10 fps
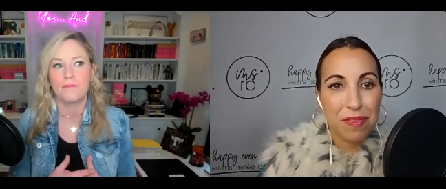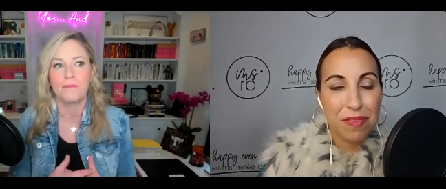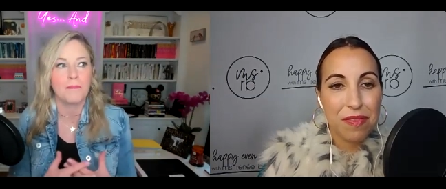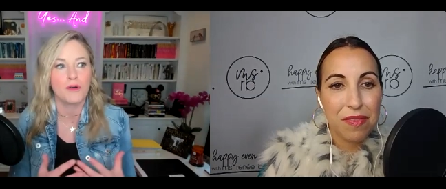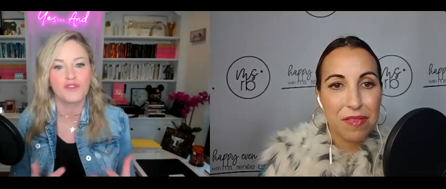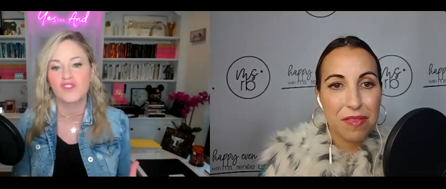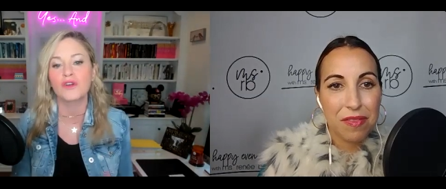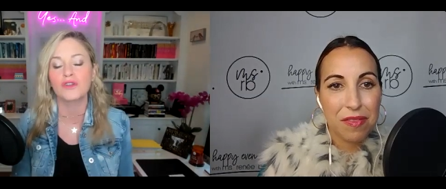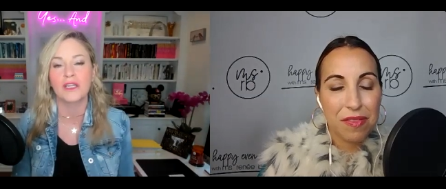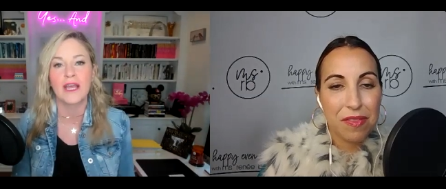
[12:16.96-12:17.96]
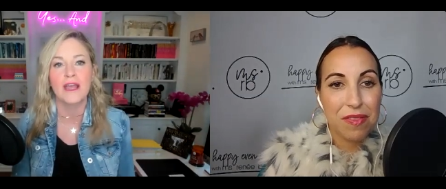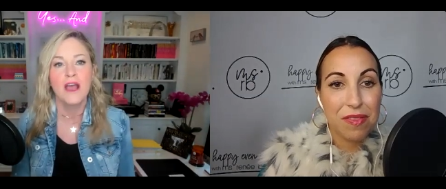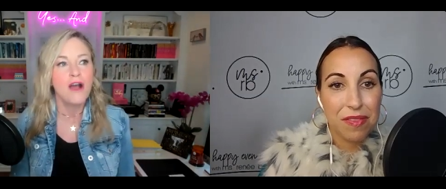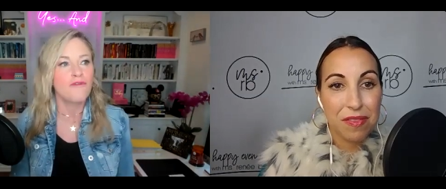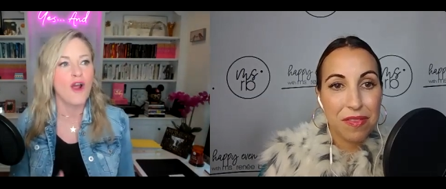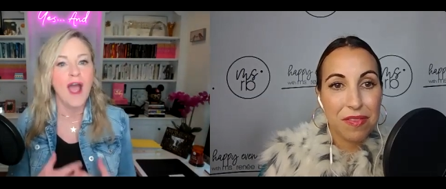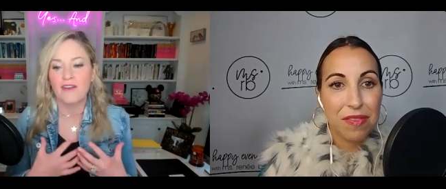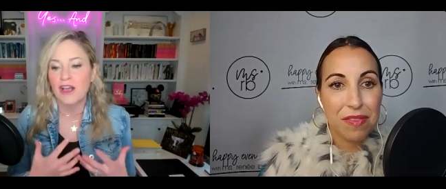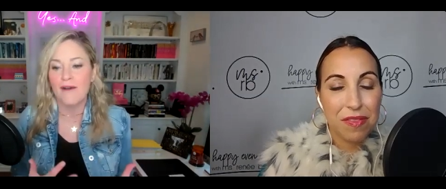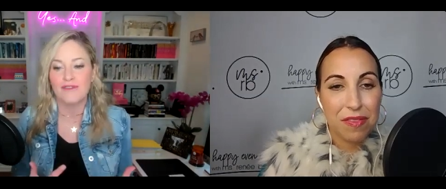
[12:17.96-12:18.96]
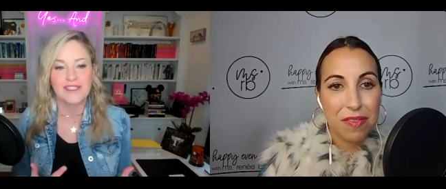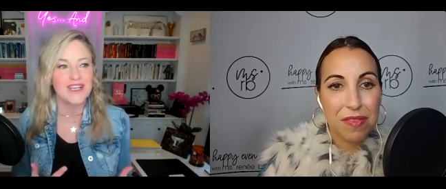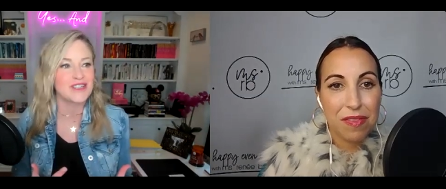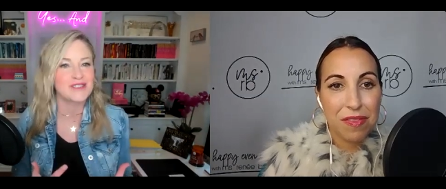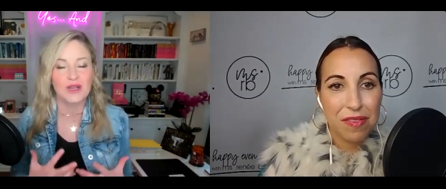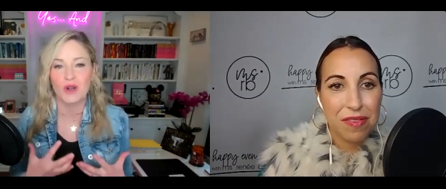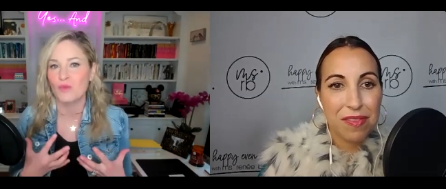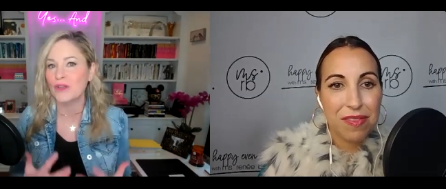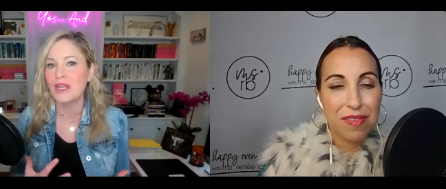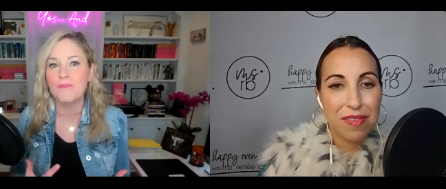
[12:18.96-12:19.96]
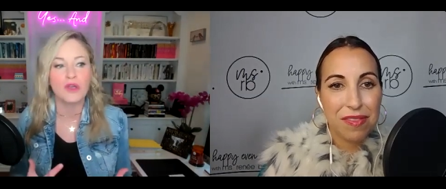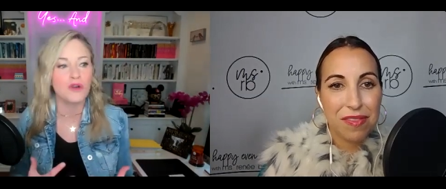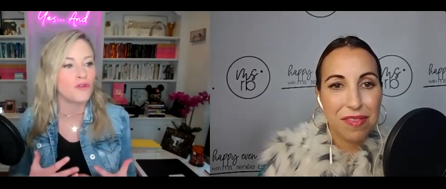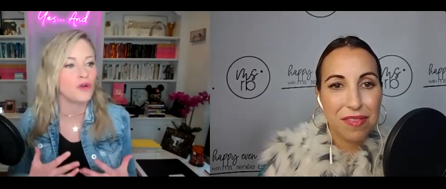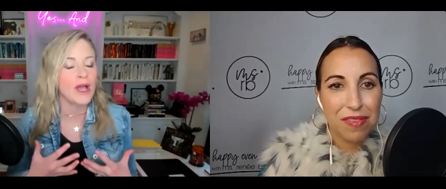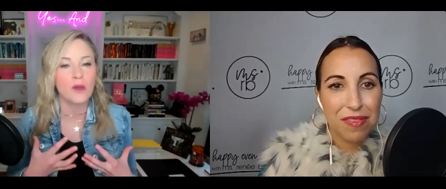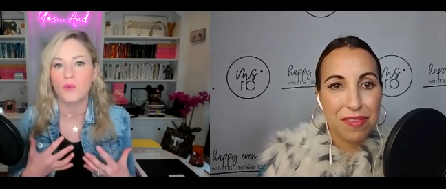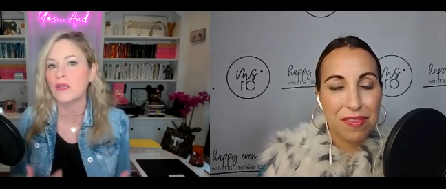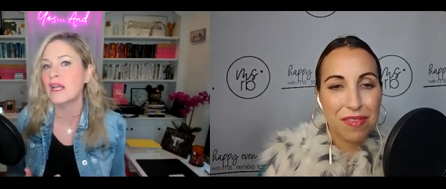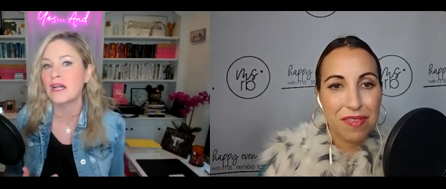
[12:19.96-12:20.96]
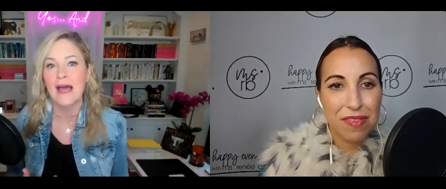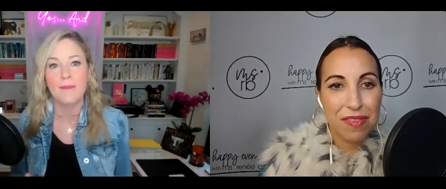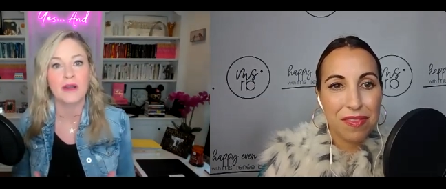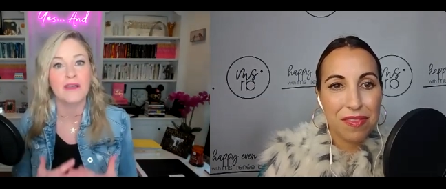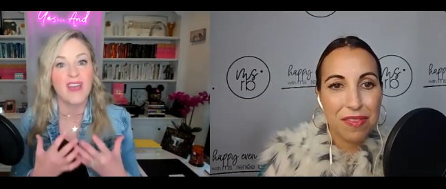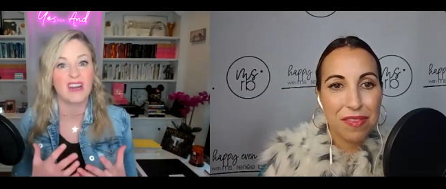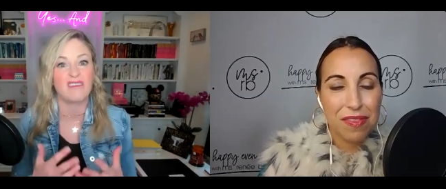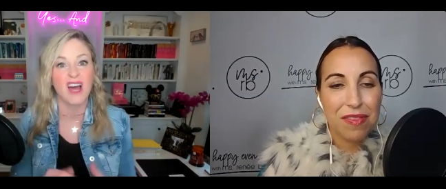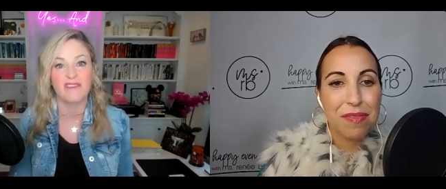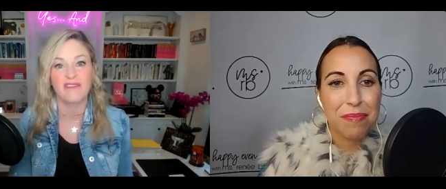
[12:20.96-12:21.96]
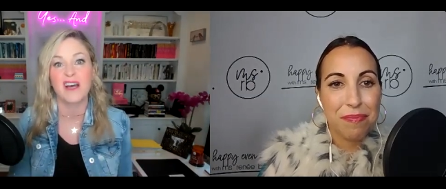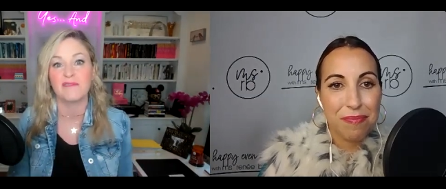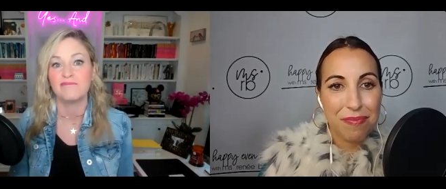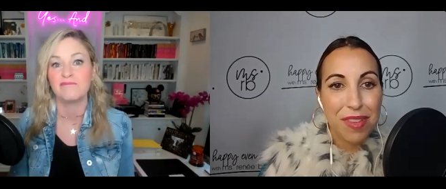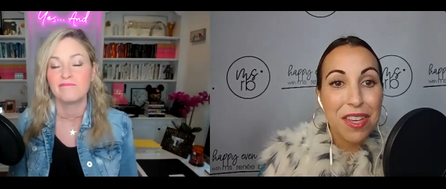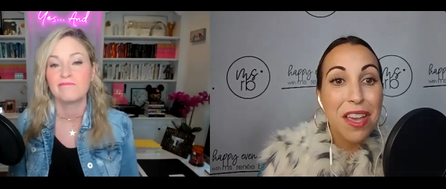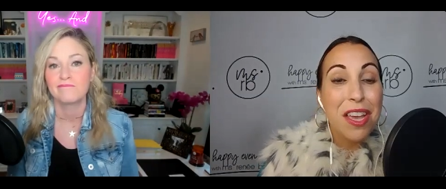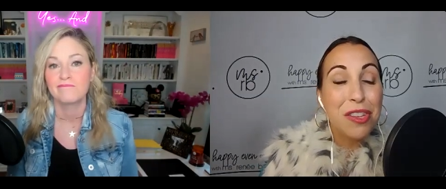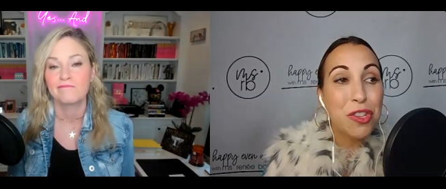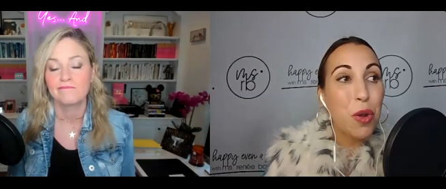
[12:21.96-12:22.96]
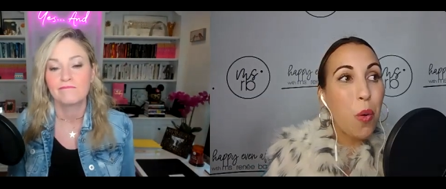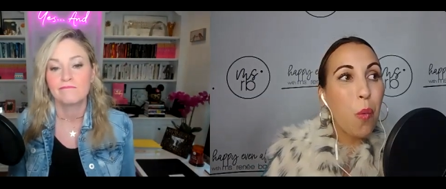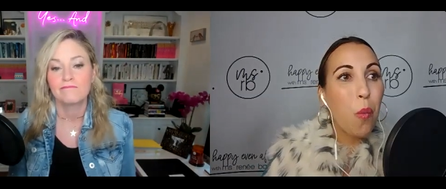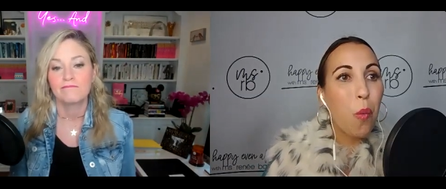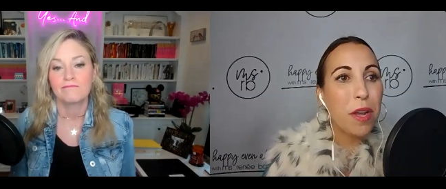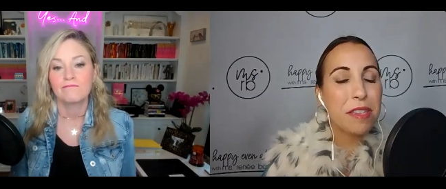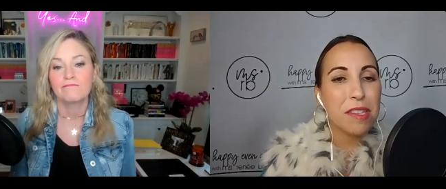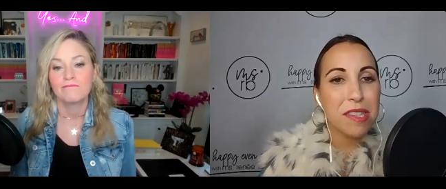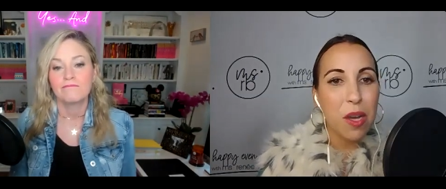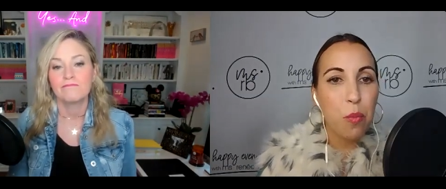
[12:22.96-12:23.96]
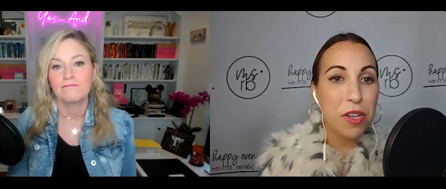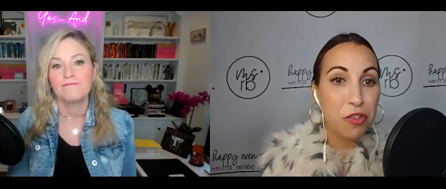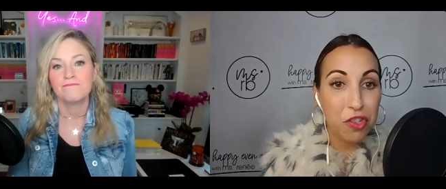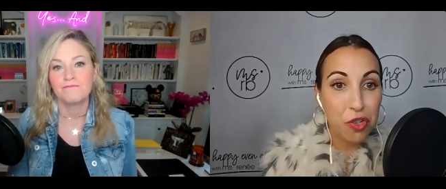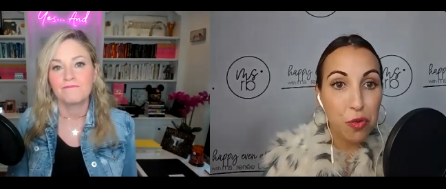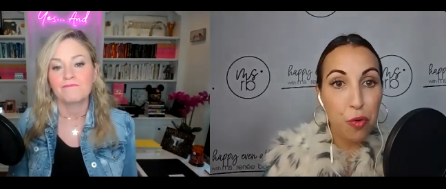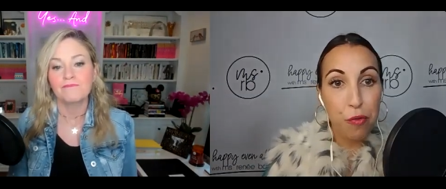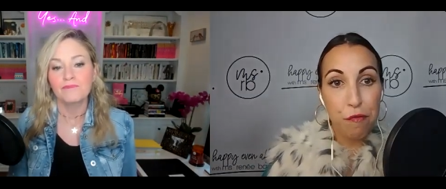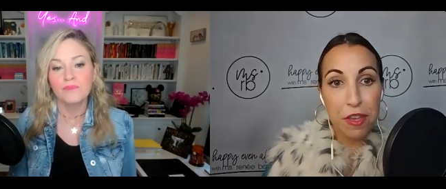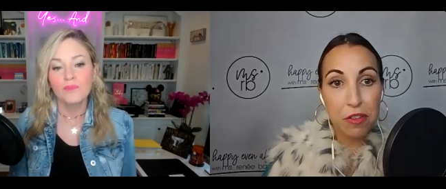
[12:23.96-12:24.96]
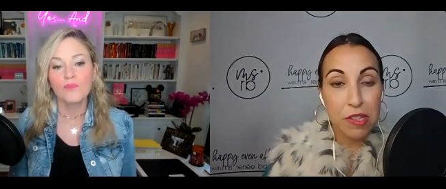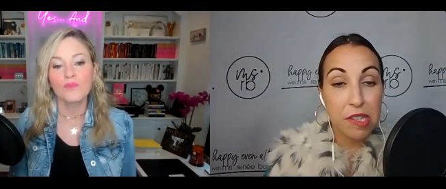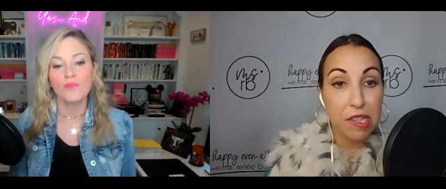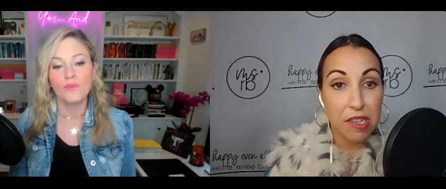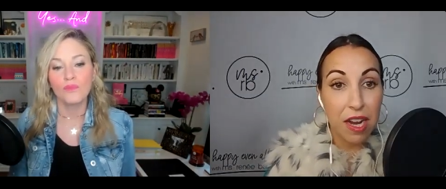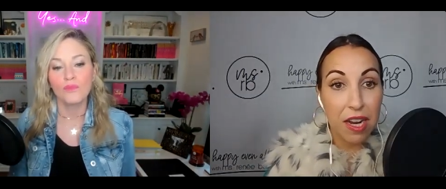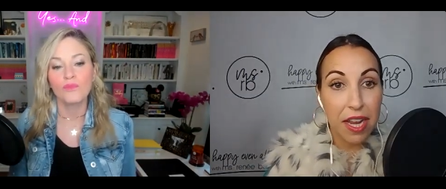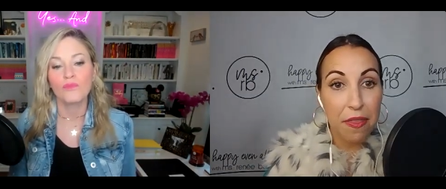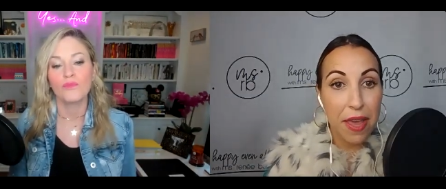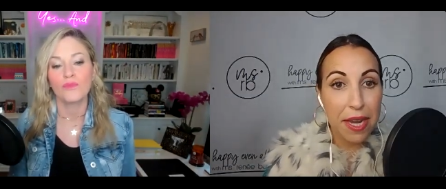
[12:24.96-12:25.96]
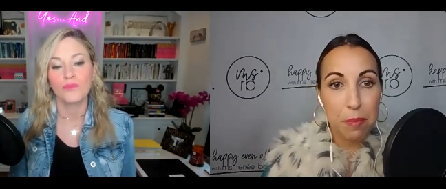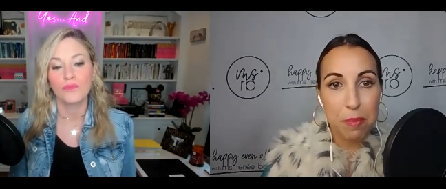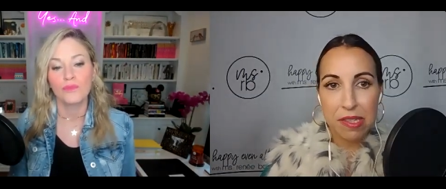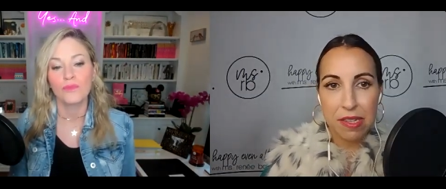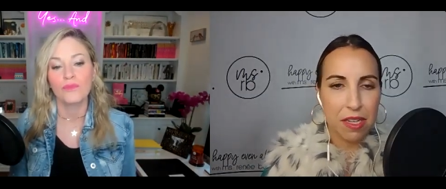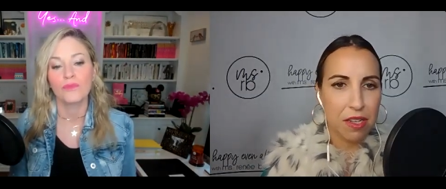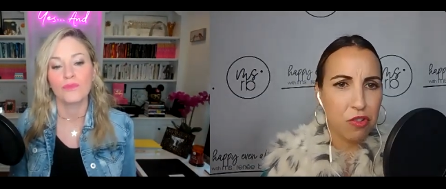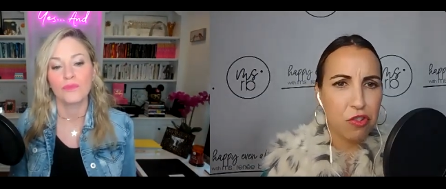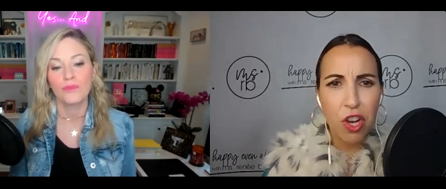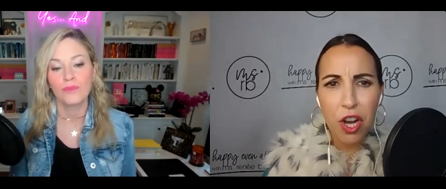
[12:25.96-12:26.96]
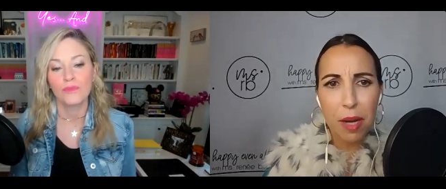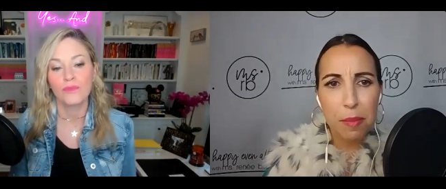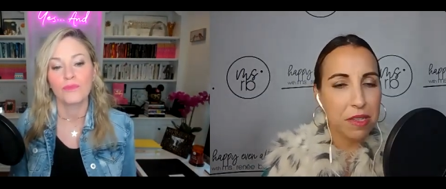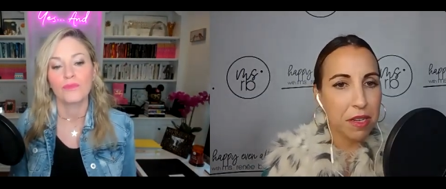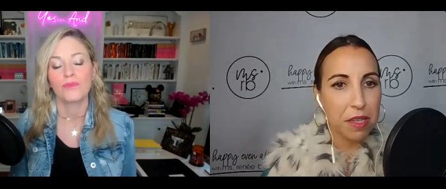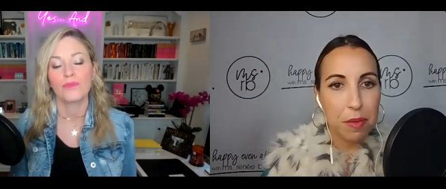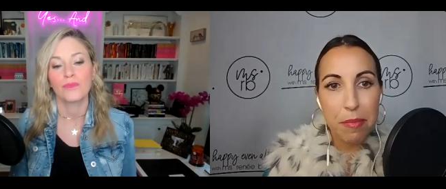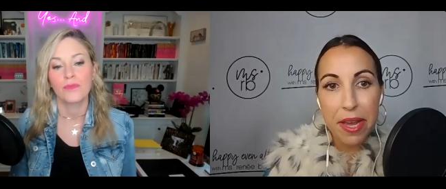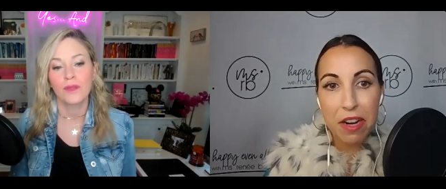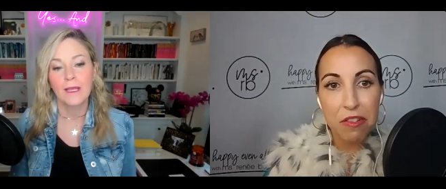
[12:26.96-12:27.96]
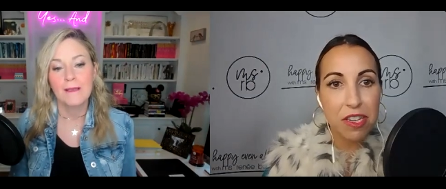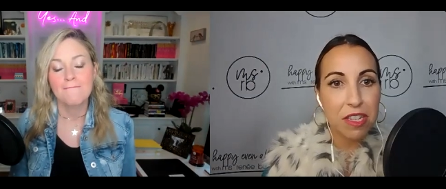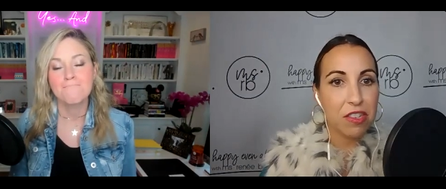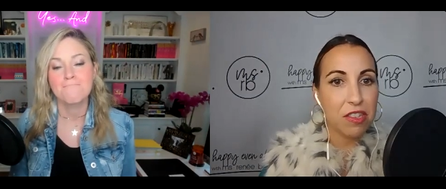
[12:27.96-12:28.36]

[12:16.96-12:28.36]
Speaker 1: but most certainly for having conversations that are really beautiful and really collaborative and a lot of fun.
Speaker 2: So, what does someone do who feels stuck? And that can be stuck in a job, stuck in a marriage,